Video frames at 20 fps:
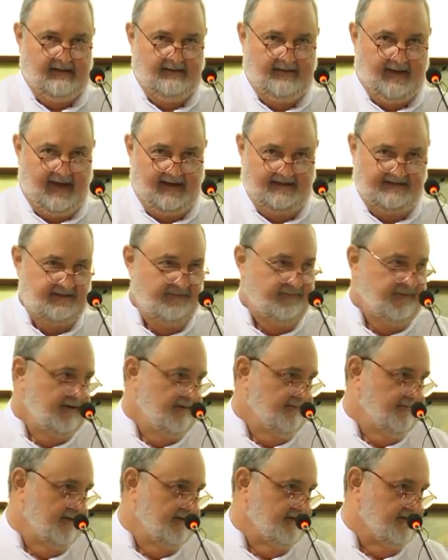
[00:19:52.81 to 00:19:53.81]
there has to be a
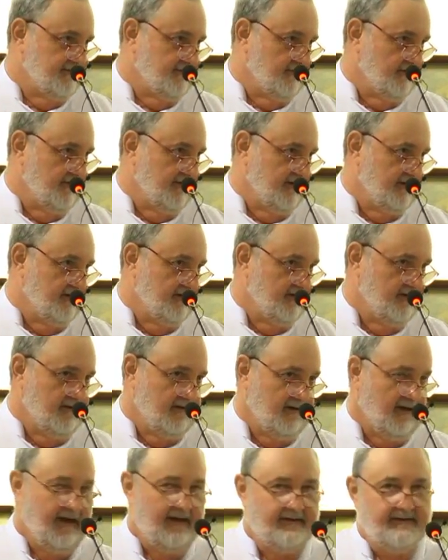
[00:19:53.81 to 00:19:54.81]
peaceful,
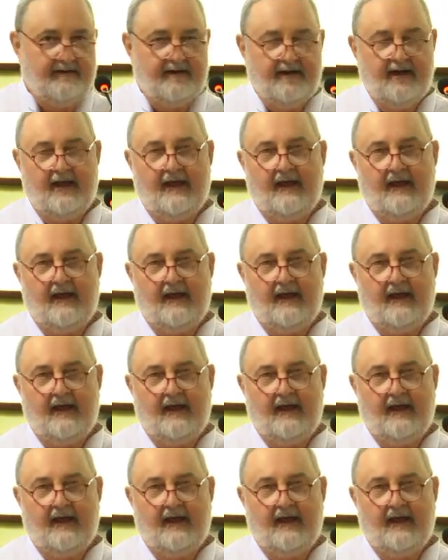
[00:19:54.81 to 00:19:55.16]
and